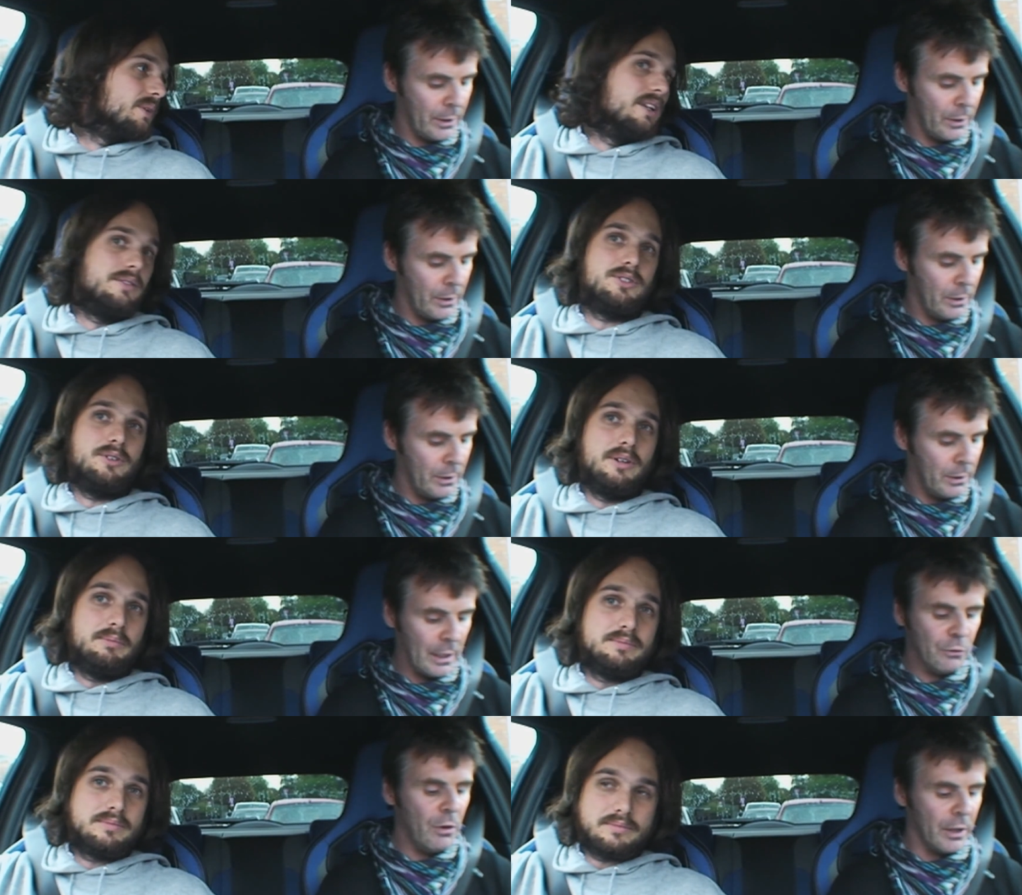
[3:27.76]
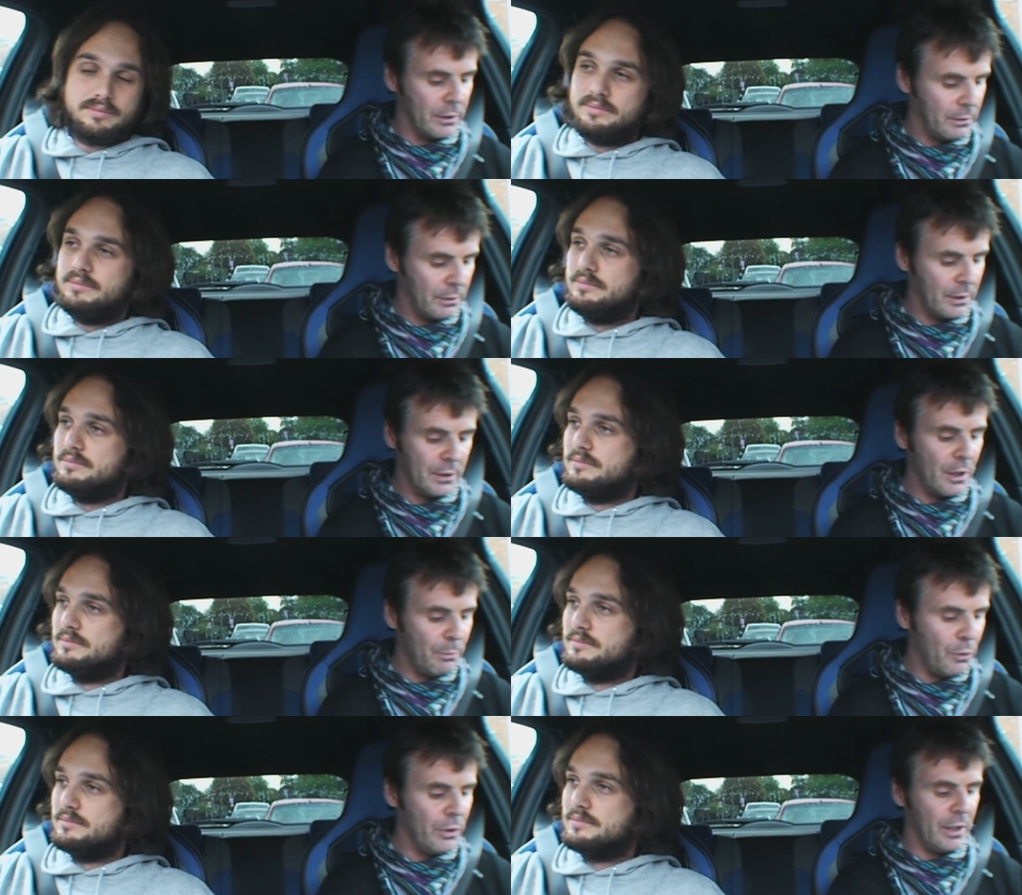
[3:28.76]
Speaker 1: End of story. Yeah, that's right. There's no
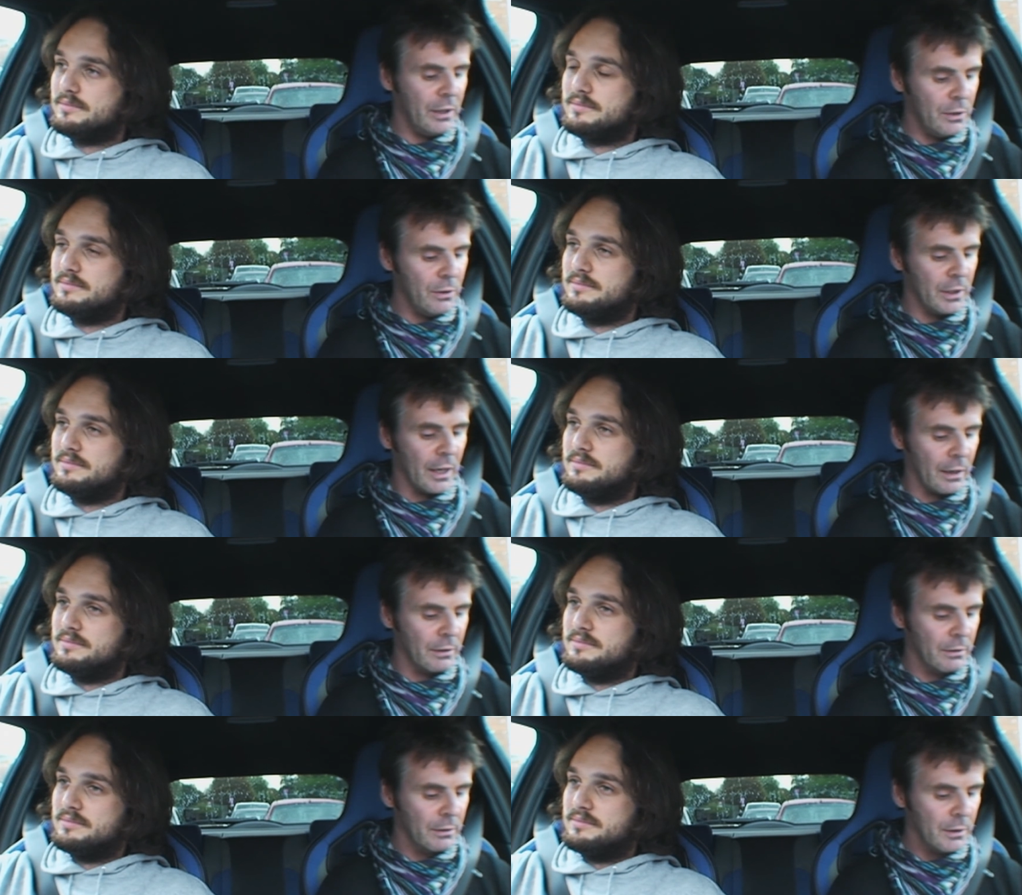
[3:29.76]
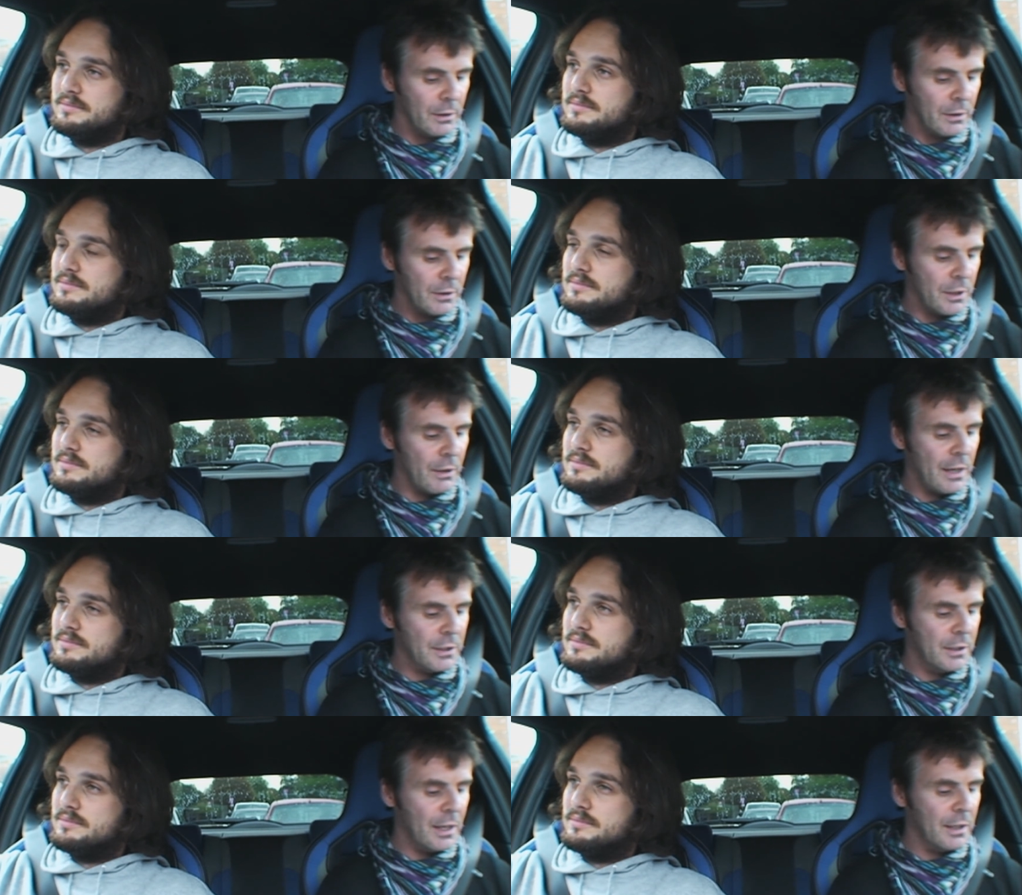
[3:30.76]
point in doing that. So
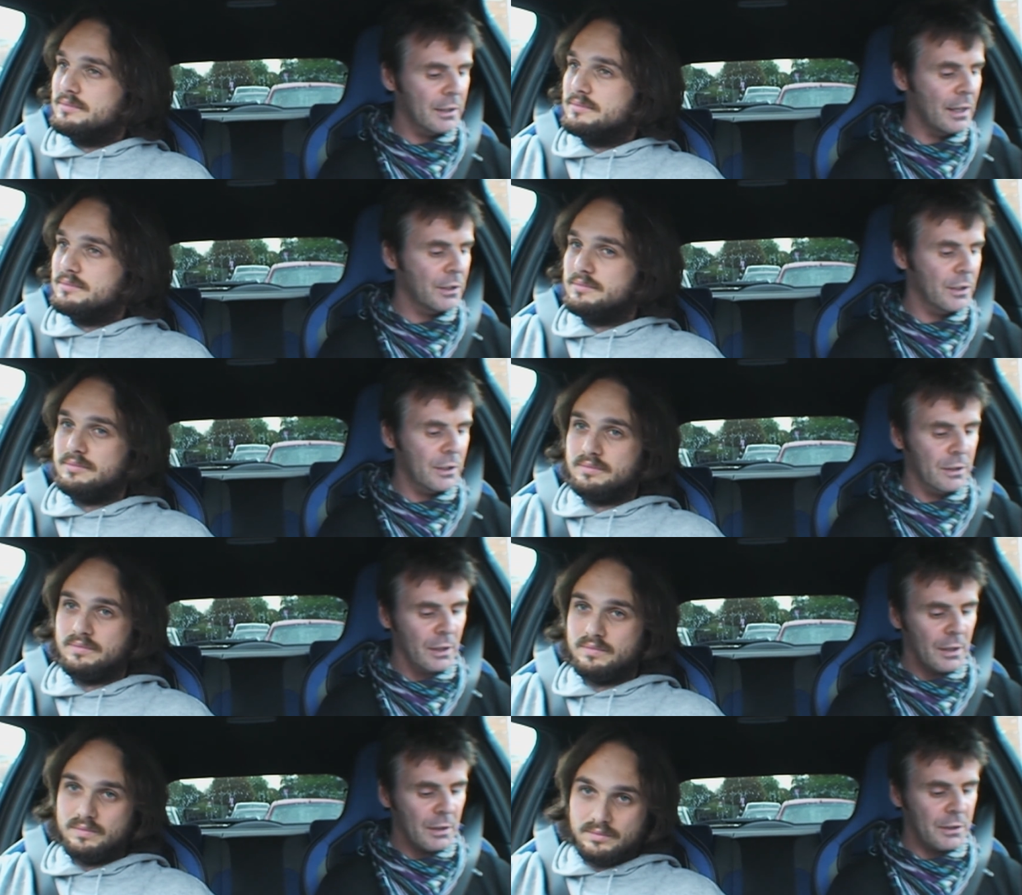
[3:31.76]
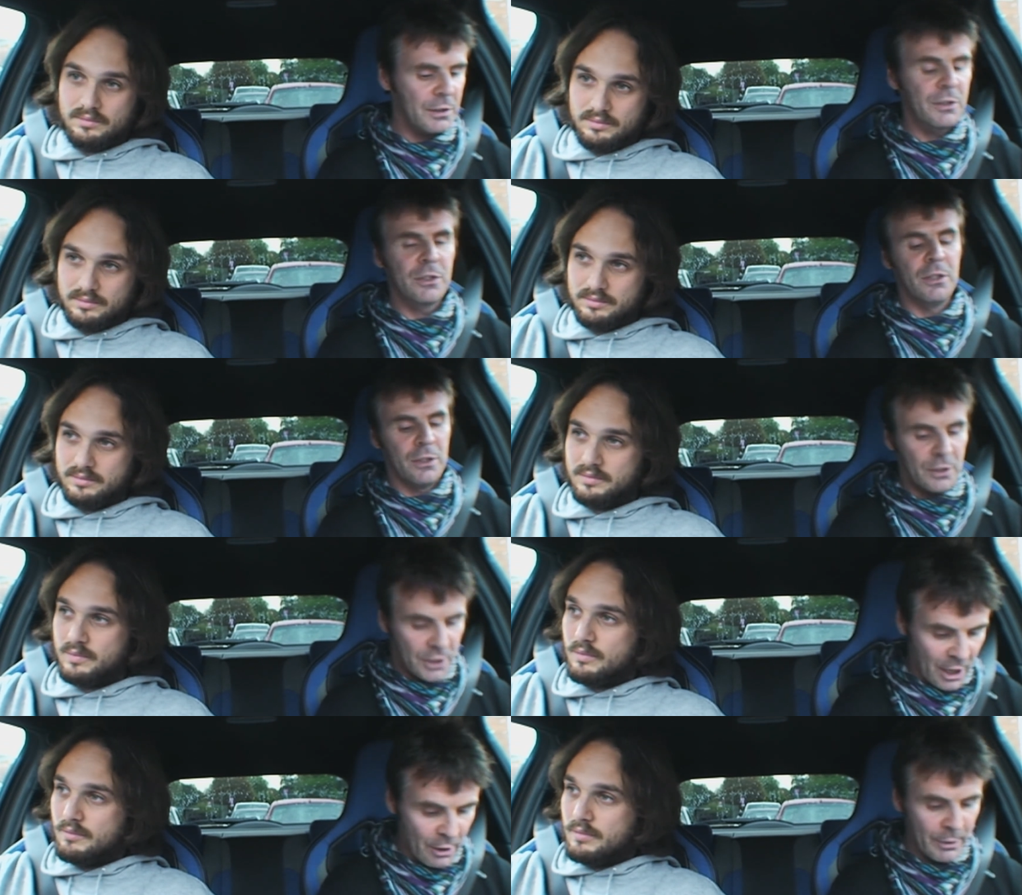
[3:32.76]
that's that, that's just
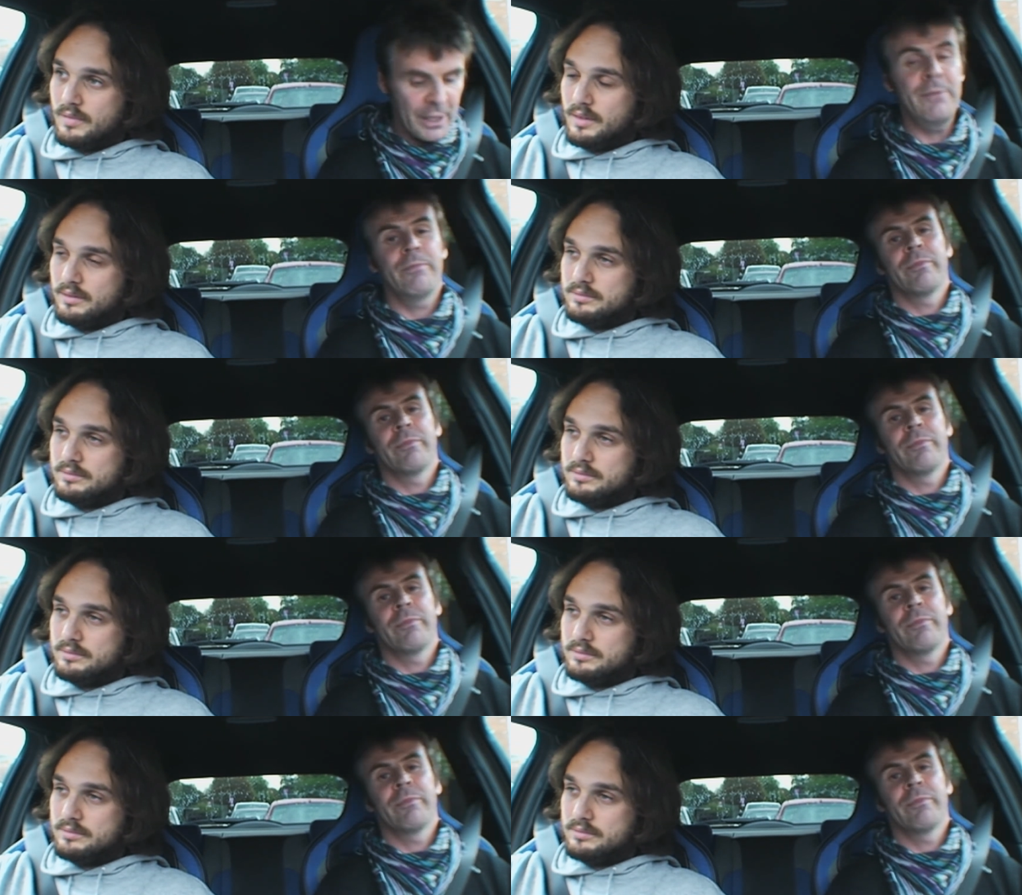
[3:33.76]
Jeremy.